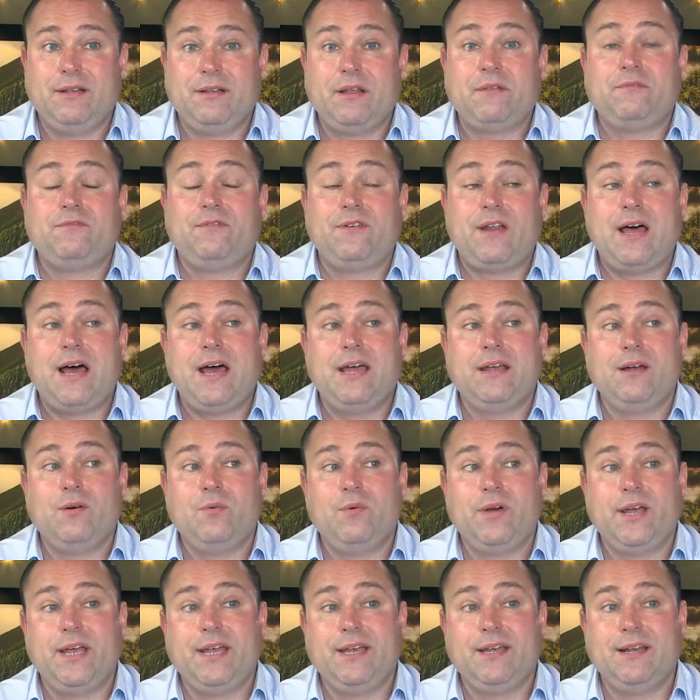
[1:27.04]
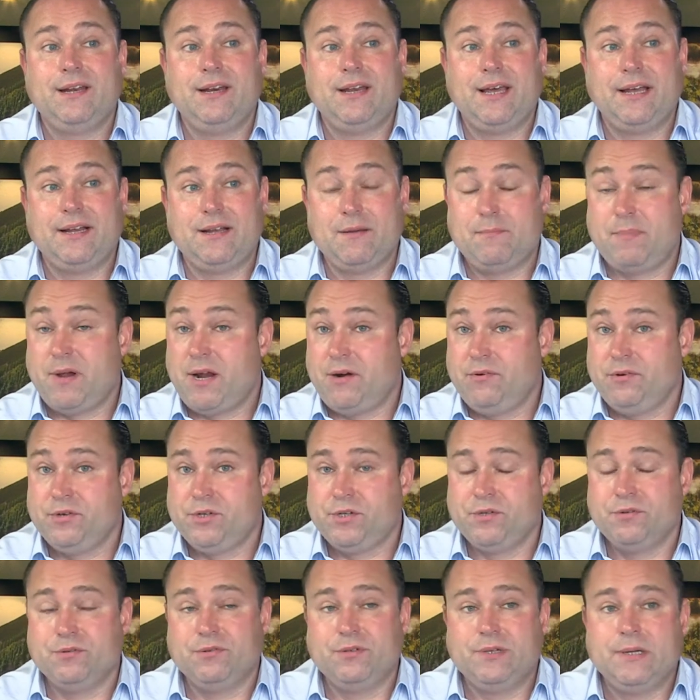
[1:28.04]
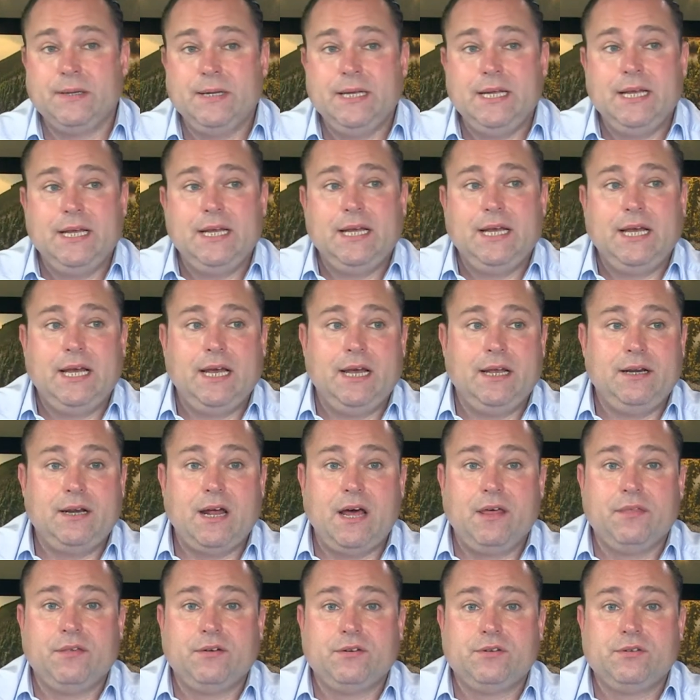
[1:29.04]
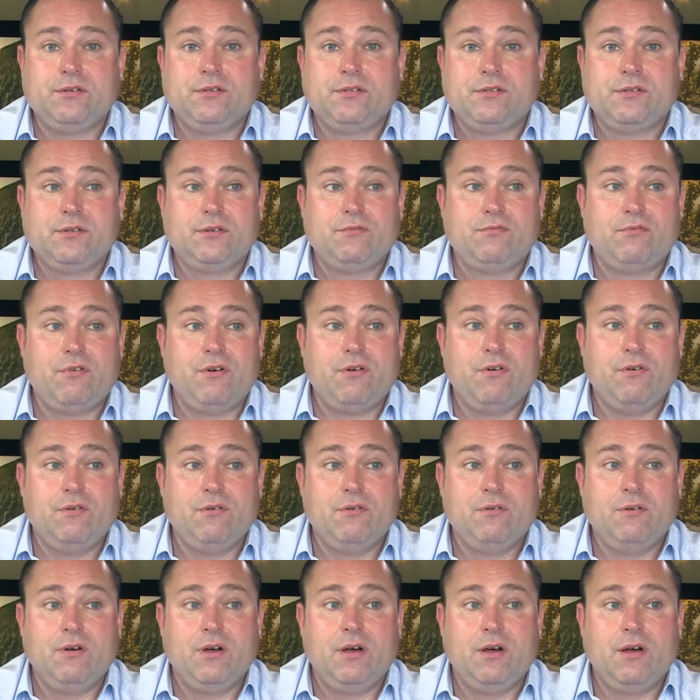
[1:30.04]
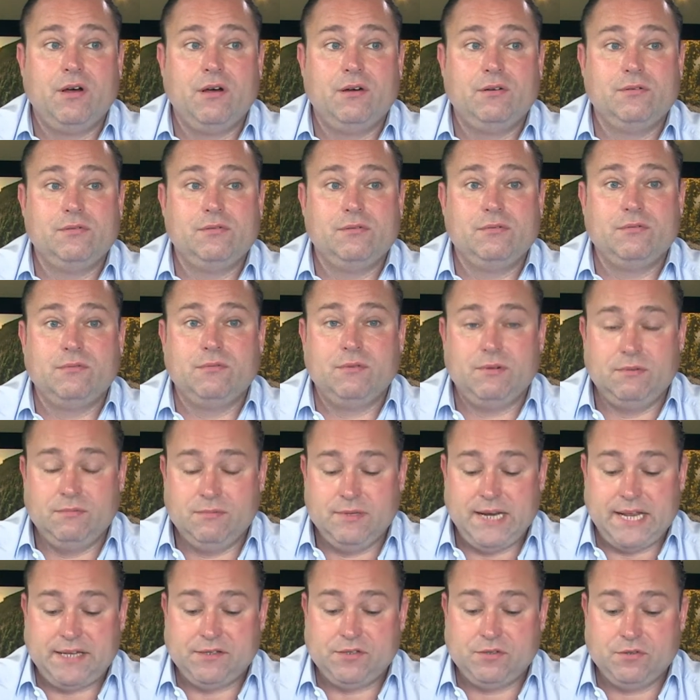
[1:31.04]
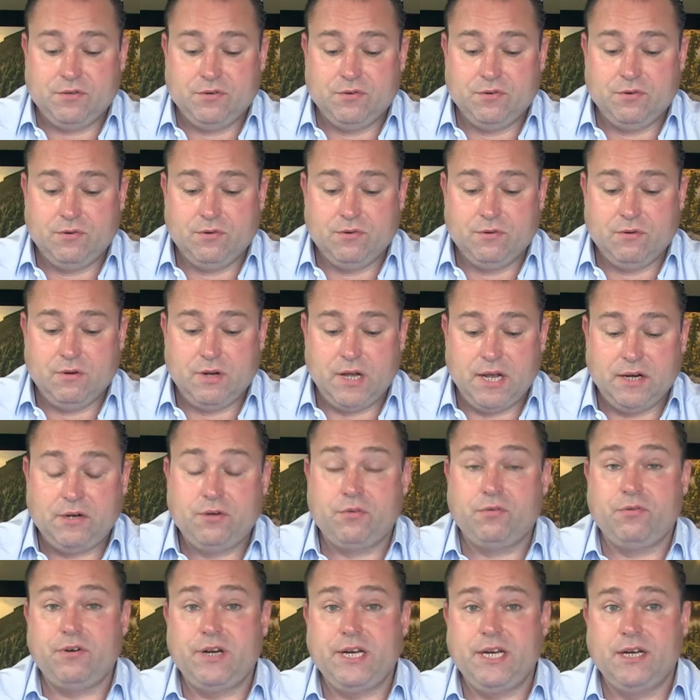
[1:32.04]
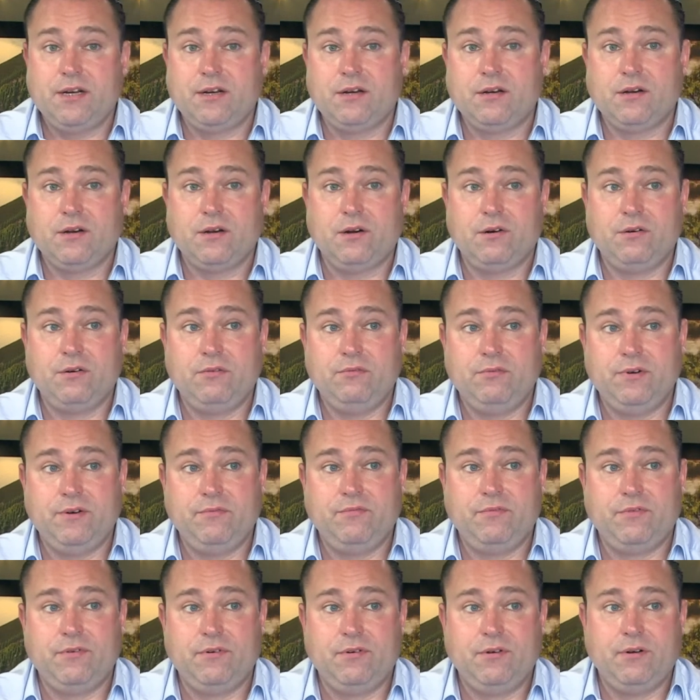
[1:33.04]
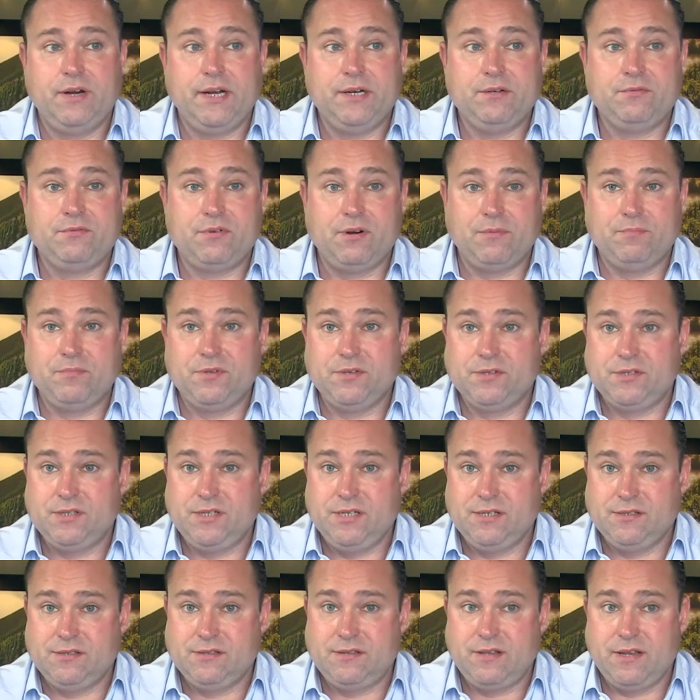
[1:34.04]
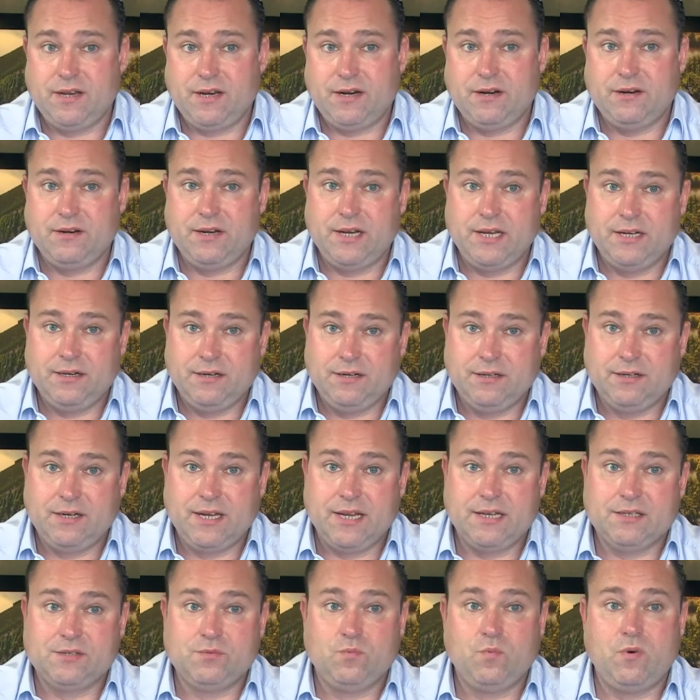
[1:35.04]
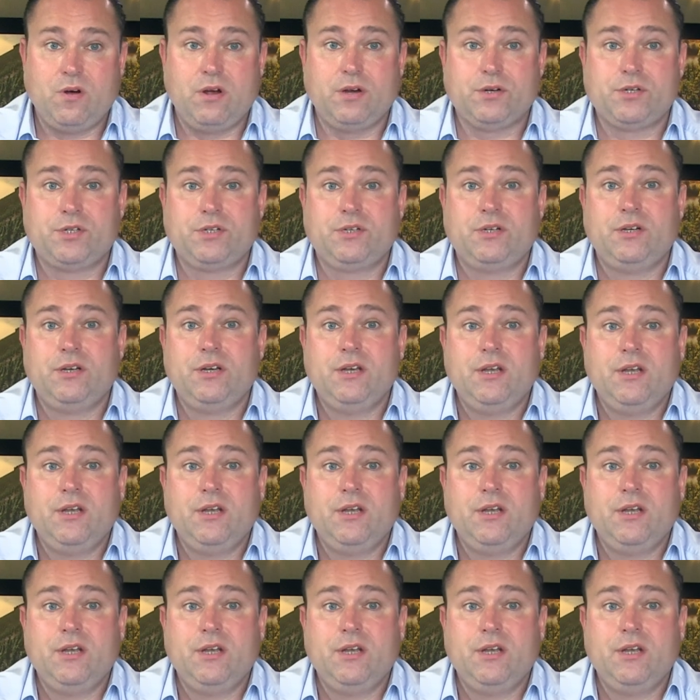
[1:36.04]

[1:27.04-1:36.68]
fly away like a parachute. And others grow next to a creek or a river and drop the seeds there, and it gets washed